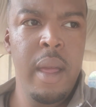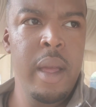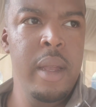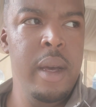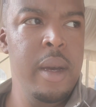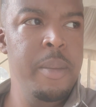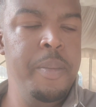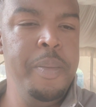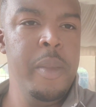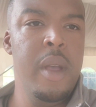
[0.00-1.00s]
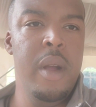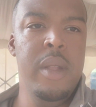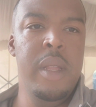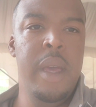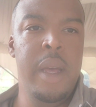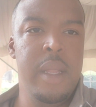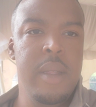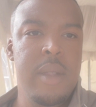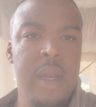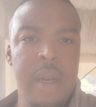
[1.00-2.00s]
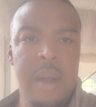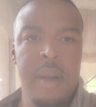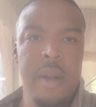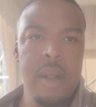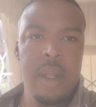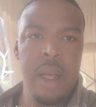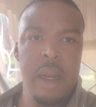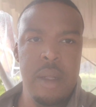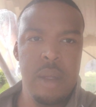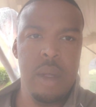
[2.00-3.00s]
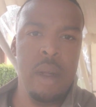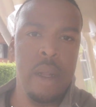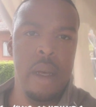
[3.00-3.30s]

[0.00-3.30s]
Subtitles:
And currently at this lodge called